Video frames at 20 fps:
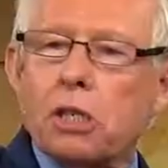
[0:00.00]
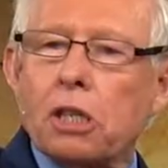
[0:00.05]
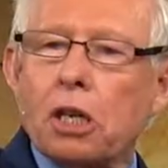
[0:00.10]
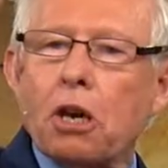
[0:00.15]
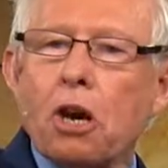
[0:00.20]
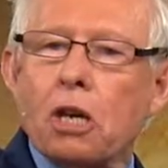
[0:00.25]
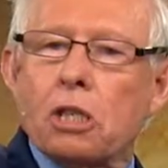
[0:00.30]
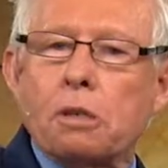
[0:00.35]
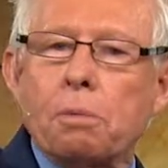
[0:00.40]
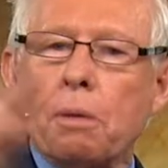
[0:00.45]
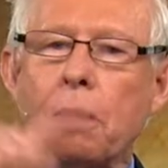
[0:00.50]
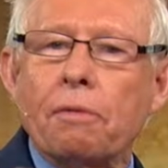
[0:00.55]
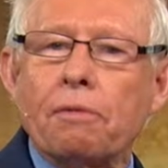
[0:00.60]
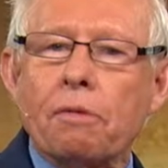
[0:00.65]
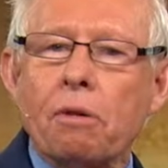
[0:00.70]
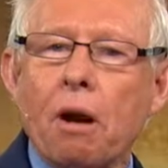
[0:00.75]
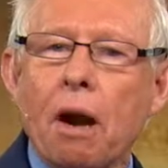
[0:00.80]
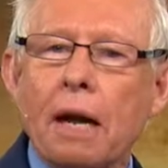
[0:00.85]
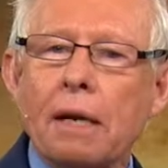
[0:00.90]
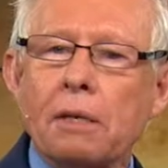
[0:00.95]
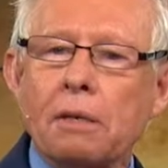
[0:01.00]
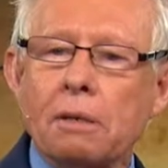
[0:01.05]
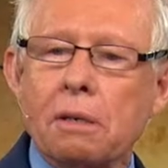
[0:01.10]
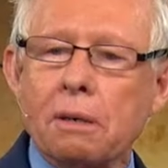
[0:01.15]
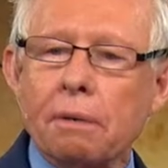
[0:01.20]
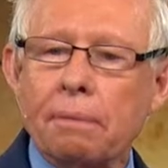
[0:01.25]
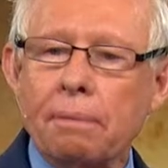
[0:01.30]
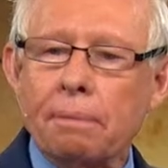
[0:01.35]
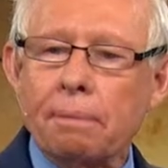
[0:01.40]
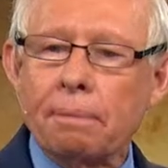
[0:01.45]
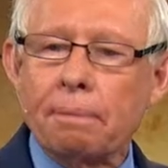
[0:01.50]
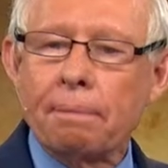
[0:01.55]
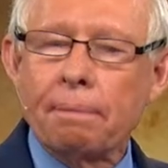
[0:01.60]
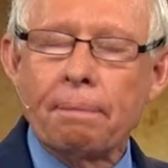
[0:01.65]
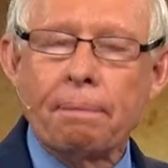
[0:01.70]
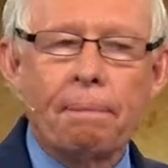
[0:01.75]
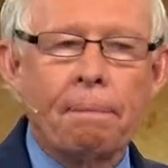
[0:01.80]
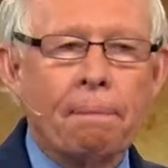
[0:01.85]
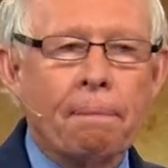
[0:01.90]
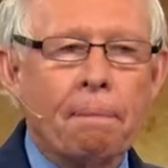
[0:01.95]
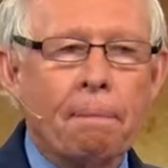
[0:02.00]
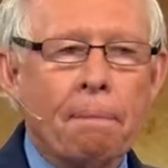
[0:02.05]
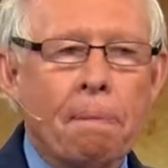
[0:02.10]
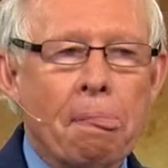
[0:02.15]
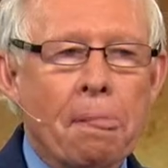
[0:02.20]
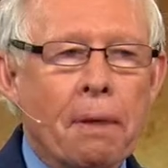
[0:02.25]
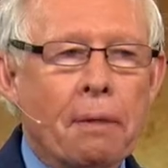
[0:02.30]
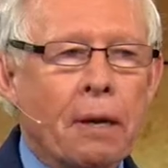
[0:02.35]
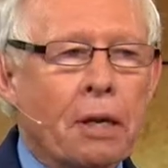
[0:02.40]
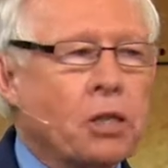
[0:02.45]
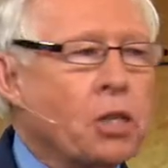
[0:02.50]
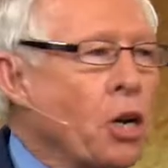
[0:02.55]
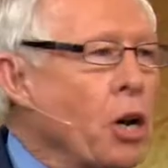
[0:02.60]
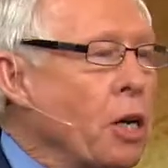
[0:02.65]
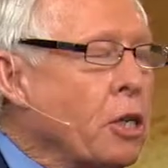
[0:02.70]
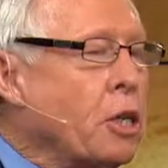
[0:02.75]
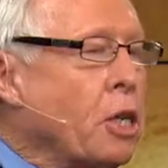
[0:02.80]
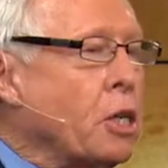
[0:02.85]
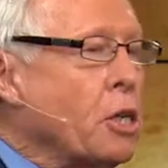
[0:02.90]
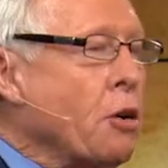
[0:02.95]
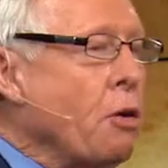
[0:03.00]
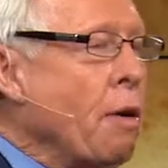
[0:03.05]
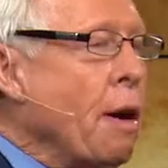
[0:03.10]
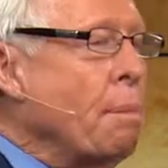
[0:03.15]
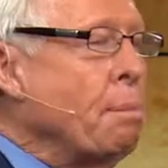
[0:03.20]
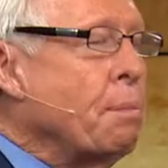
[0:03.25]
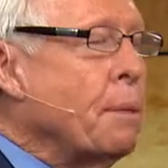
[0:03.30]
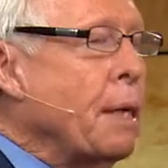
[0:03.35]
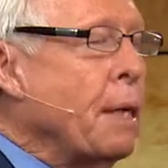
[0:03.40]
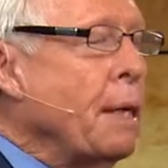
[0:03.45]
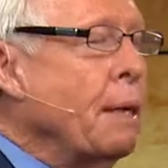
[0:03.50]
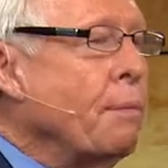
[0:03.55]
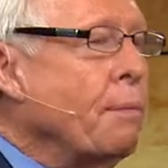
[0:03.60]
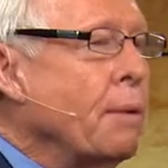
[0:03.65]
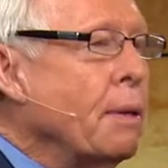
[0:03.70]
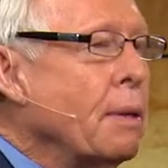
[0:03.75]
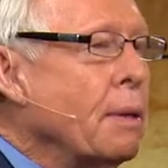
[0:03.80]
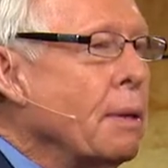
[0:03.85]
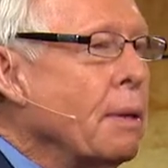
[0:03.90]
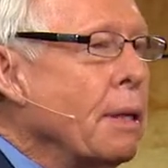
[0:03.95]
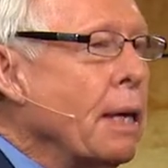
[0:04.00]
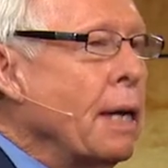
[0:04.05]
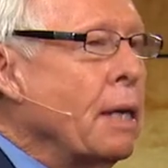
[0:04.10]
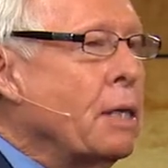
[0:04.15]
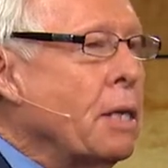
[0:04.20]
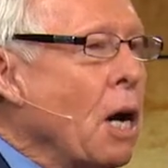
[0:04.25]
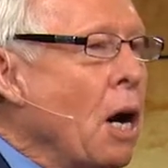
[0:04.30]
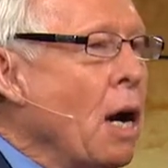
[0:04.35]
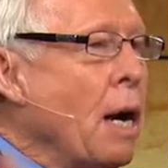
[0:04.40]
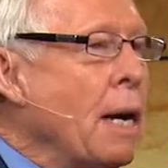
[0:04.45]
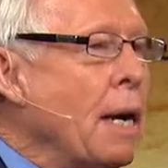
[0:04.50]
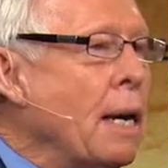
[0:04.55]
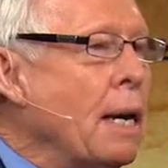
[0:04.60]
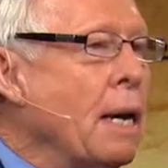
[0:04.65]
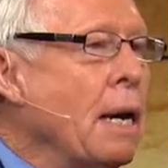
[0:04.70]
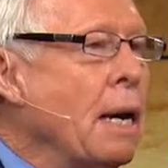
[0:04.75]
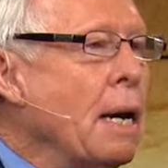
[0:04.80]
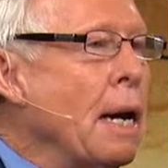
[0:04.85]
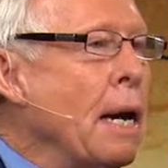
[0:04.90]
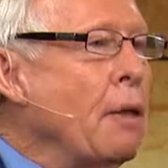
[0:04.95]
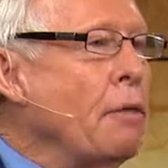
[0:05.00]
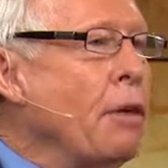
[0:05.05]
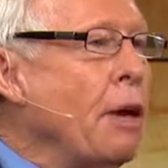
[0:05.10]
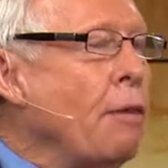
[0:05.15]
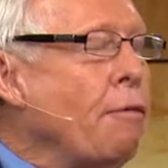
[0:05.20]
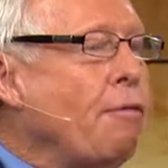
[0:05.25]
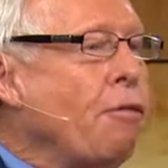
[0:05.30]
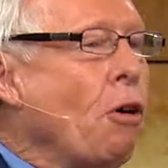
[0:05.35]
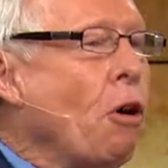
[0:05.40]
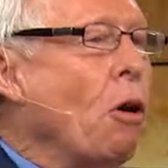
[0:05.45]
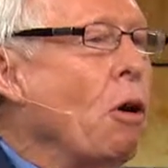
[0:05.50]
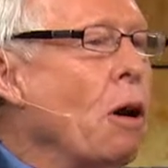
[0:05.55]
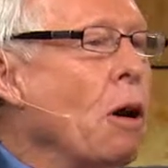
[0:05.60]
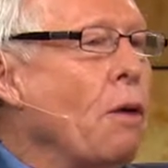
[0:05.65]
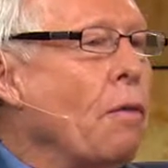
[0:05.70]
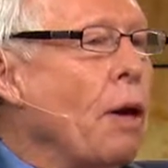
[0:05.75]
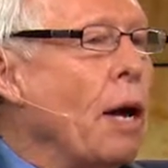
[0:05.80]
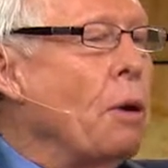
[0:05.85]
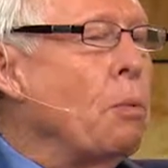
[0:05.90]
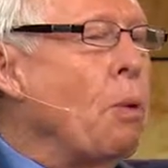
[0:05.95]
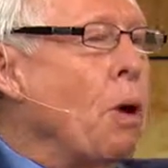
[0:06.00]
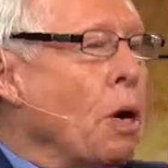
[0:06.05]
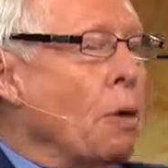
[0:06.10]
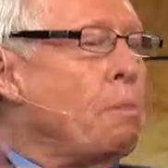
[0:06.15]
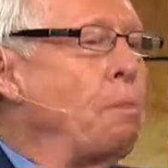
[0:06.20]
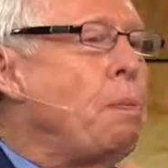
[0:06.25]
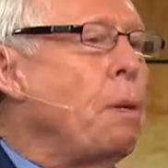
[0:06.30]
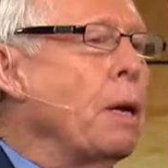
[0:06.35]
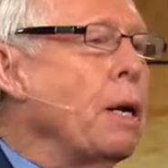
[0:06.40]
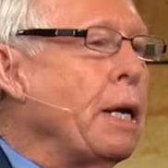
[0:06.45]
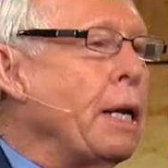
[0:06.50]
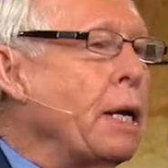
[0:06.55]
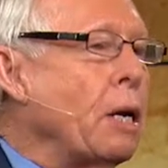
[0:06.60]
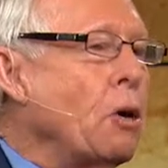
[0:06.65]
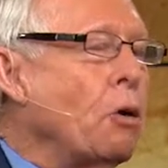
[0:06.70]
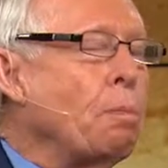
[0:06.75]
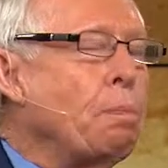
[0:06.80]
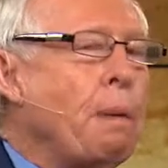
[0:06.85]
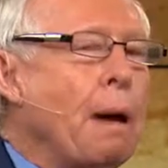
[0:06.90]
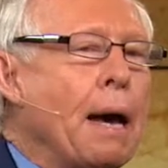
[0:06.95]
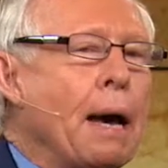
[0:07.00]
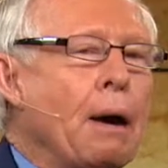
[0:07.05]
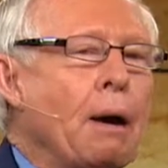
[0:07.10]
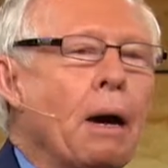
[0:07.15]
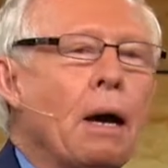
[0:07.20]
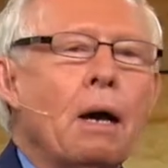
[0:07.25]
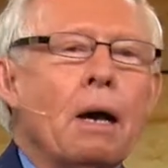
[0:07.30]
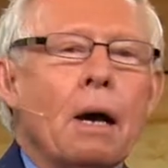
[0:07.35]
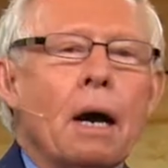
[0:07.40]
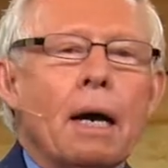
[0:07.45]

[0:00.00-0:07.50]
the gospel of Christ. Their churches are empty they're dying, and therefore they want political power.